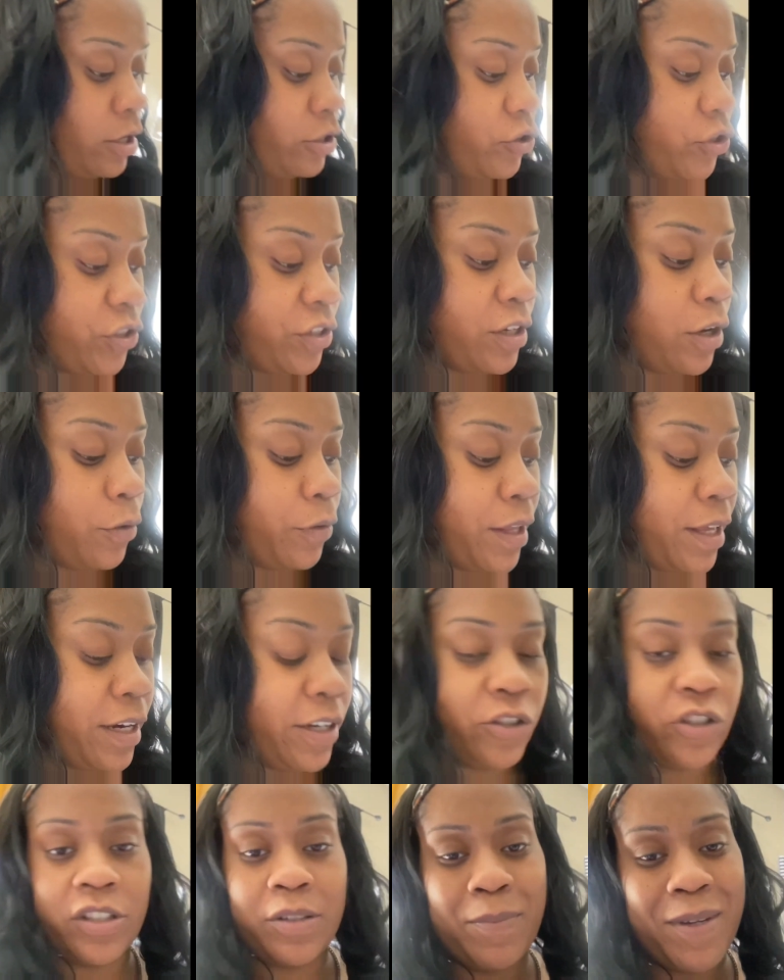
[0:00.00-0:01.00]
just know that
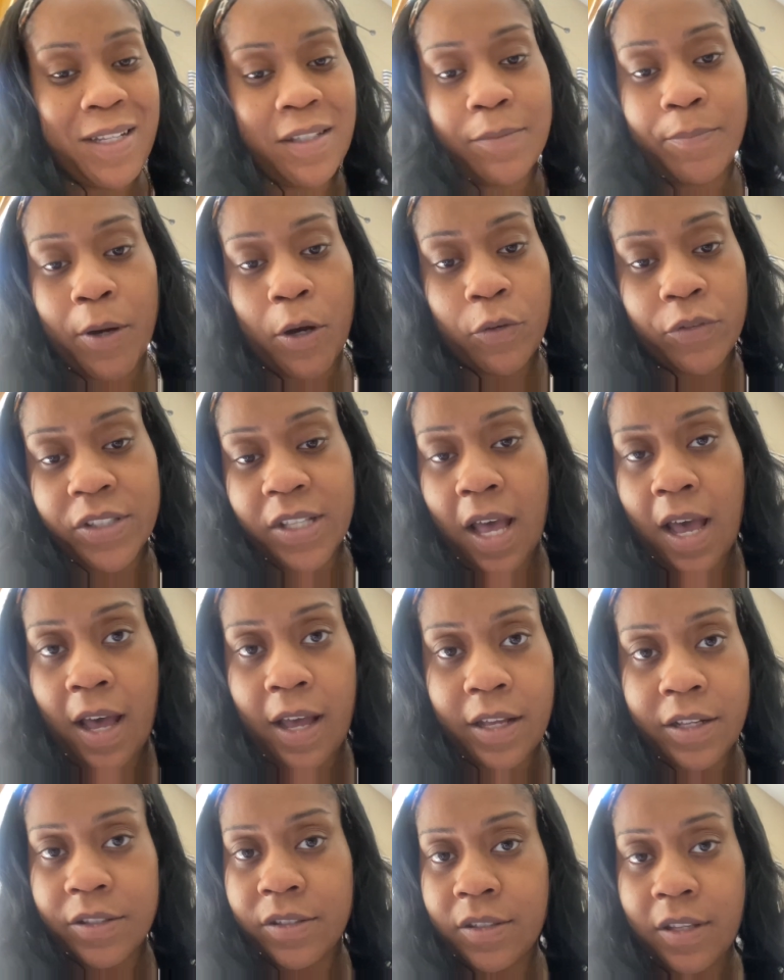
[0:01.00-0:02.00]
it just means both
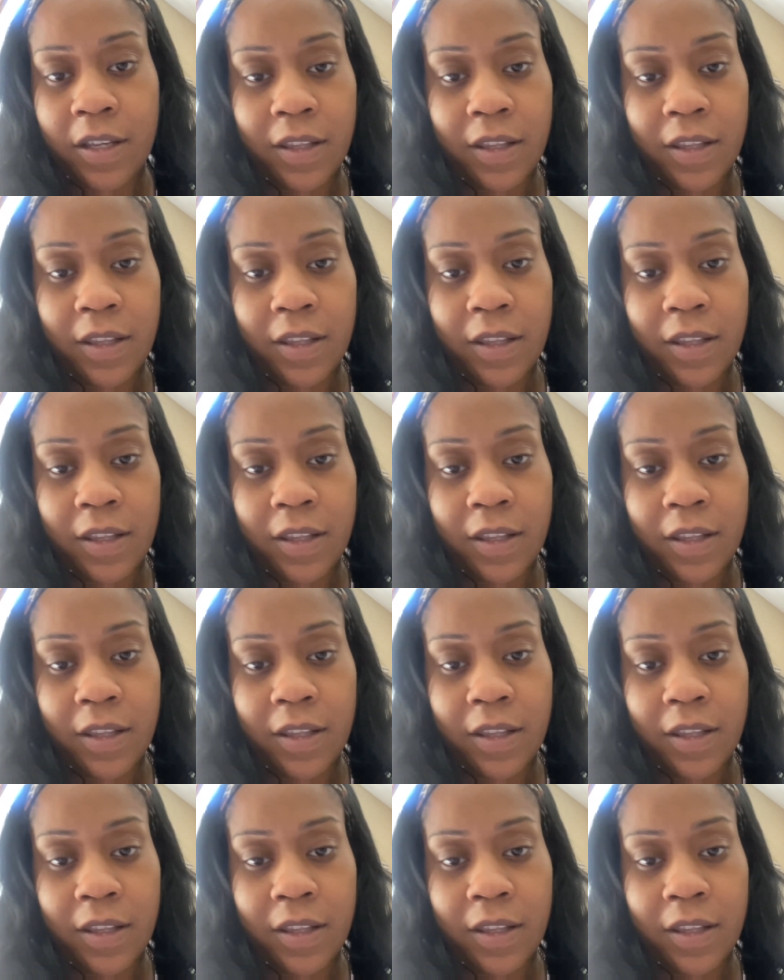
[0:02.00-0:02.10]
sides,